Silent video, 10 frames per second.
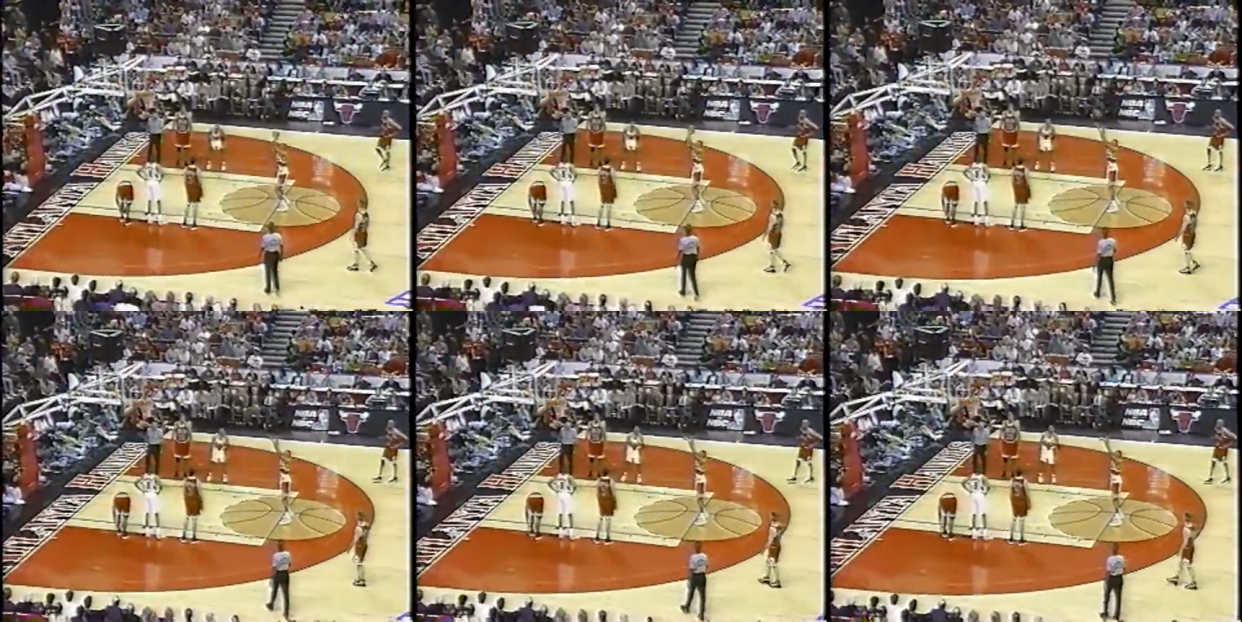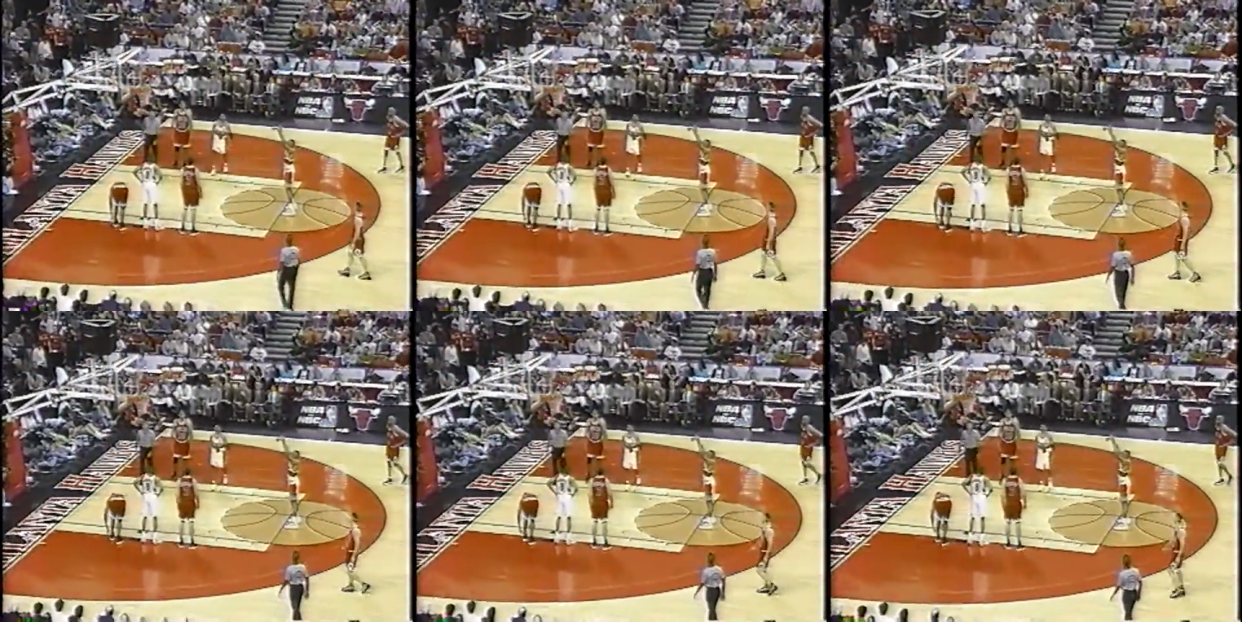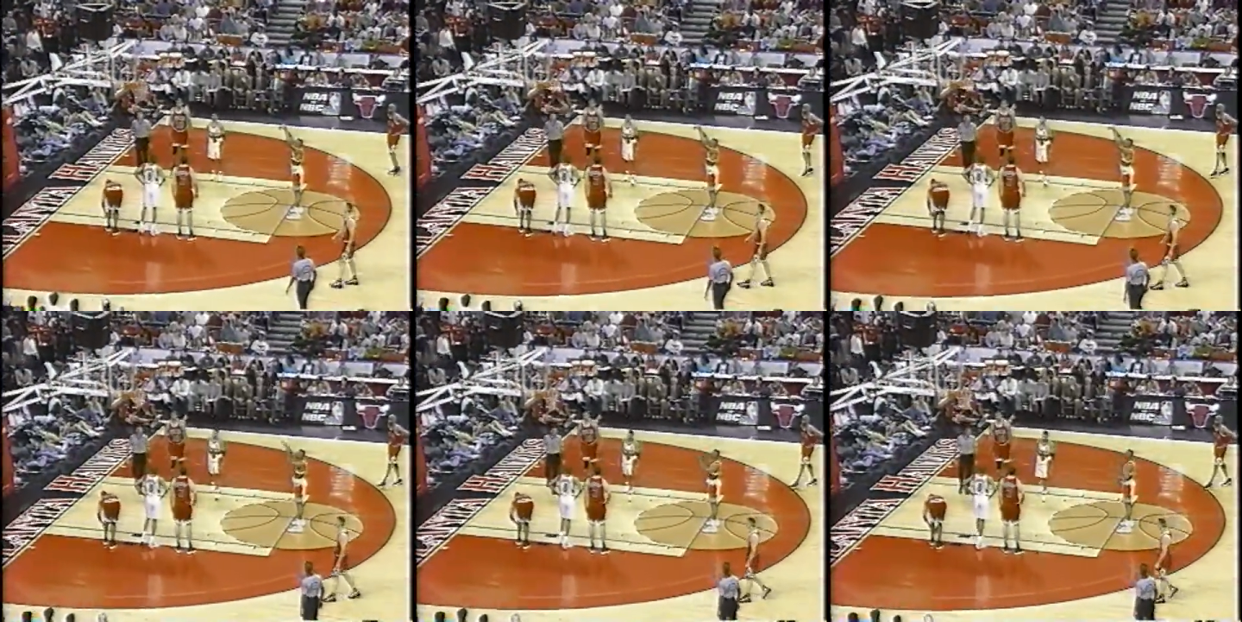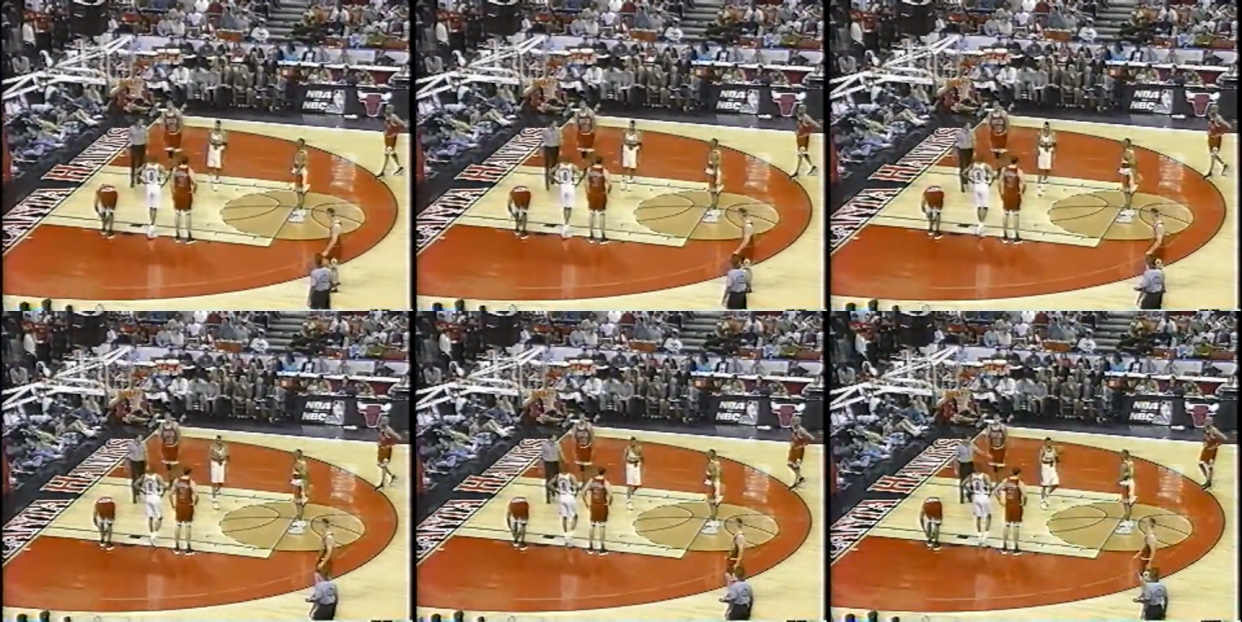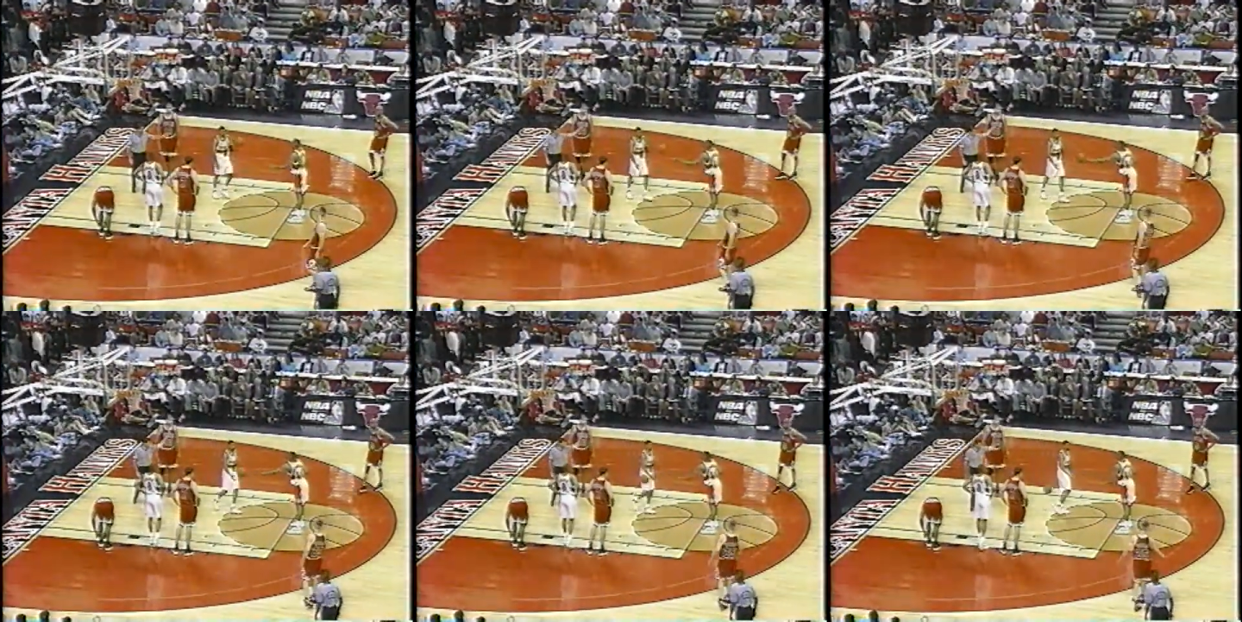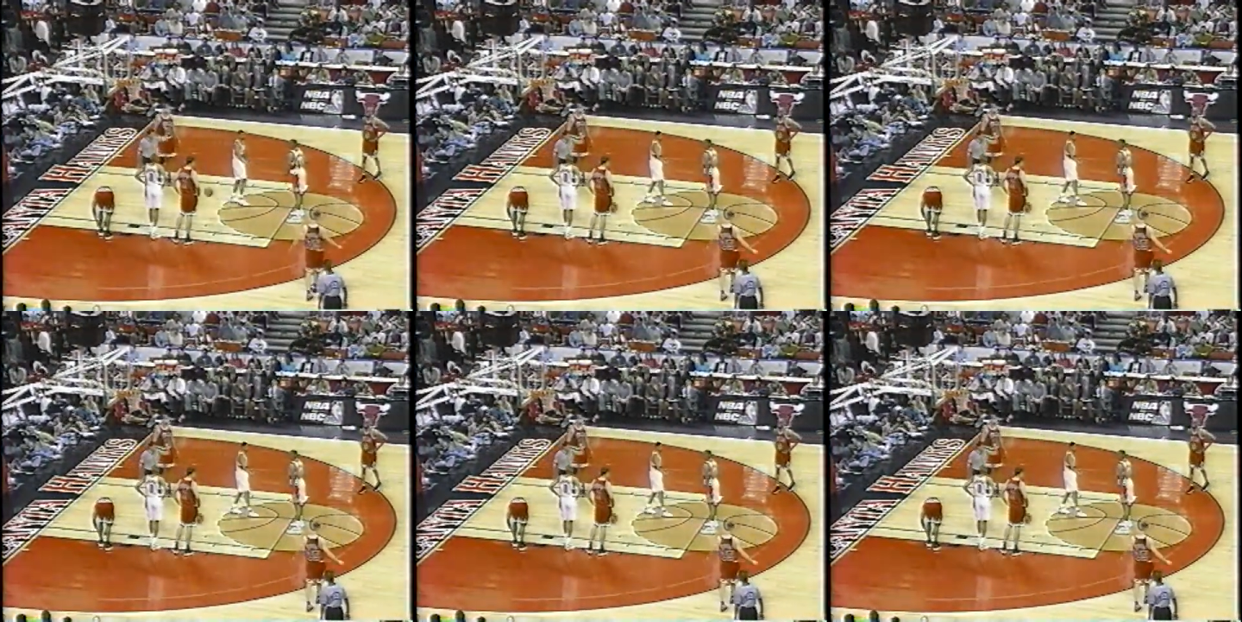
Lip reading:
(no speaker visible)